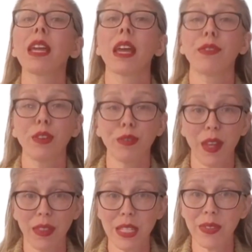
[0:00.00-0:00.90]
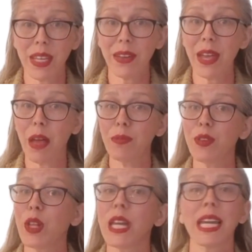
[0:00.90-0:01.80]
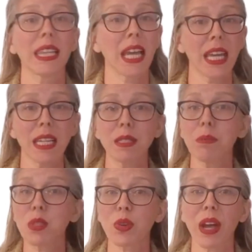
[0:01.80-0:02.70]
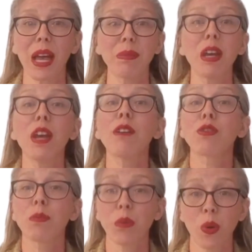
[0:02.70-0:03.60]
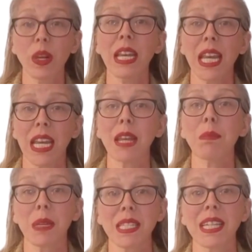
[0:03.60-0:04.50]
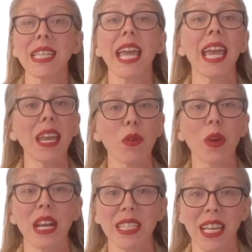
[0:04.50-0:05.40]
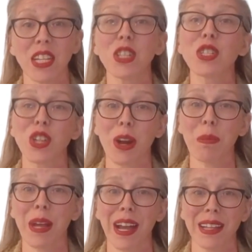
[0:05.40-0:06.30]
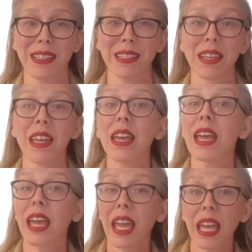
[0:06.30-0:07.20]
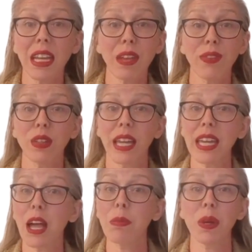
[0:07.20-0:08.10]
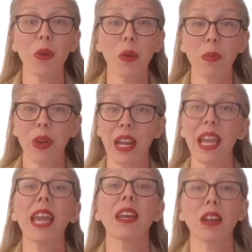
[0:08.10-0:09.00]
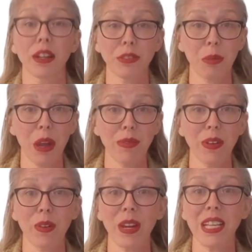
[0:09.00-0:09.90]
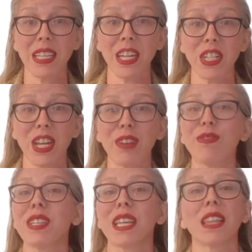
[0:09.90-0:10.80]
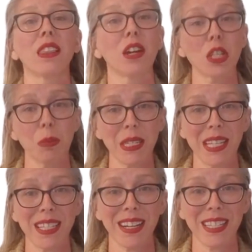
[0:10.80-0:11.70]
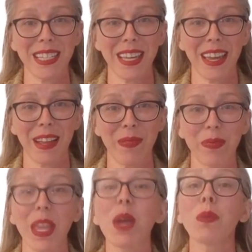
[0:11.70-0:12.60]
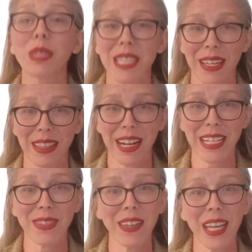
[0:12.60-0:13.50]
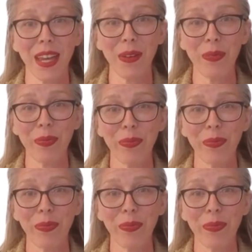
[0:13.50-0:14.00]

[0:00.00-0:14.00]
If you found this video helpful, hit like and subscribe for more Canadian business and organization startup guides. And if you'd like help incorporating a not-for-profit organization, visit launchabusiness.ca. We'll see you in the next video.